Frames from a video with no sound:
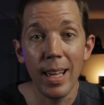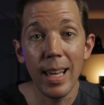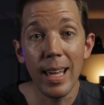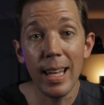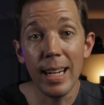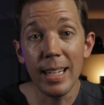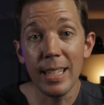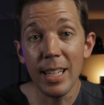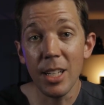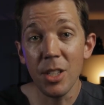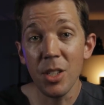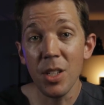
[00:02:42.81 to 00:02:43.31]

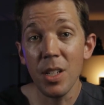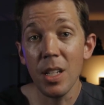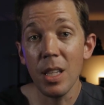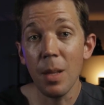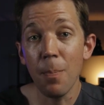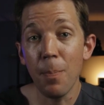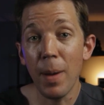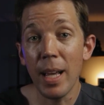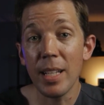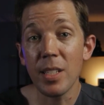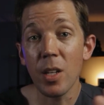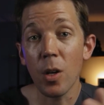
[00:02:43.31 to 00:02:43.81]
In addition to
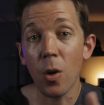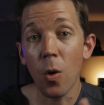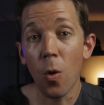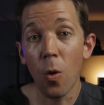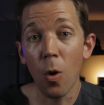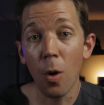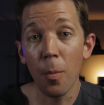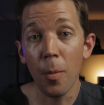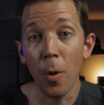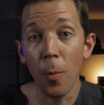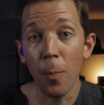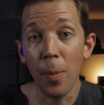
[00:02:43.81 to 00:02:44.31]
the basic
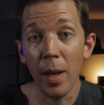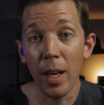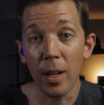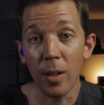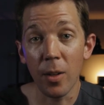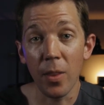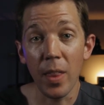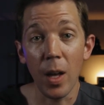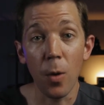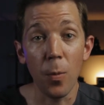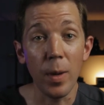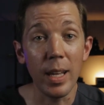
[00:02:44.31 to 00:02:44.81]
hormone
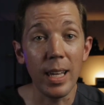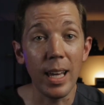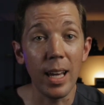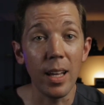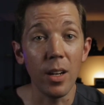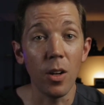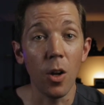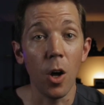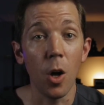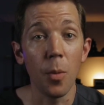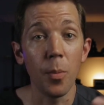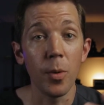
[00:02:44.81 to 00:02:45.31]
panel that we
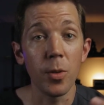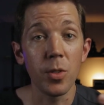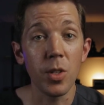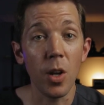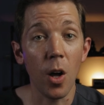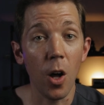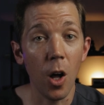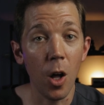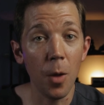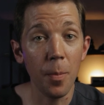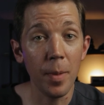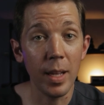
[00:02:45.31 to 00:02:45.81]
get in almost
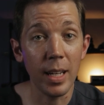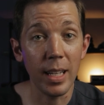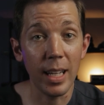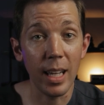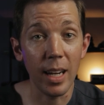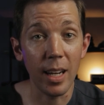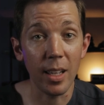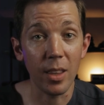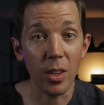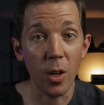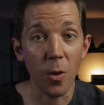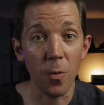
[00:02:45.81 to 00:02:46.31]
all men
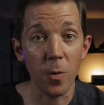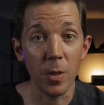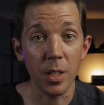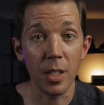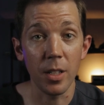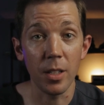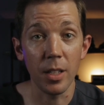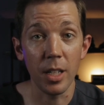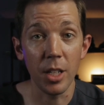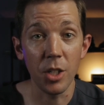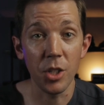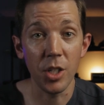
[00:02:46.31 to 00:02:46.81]
getting their
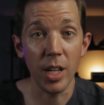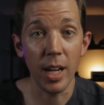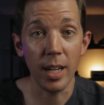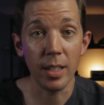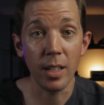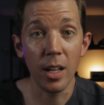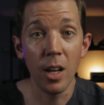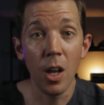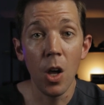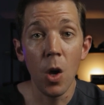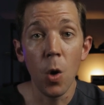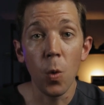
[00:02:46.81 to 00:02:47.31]
fertility
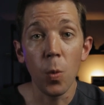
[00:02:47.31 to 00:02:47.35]
checked,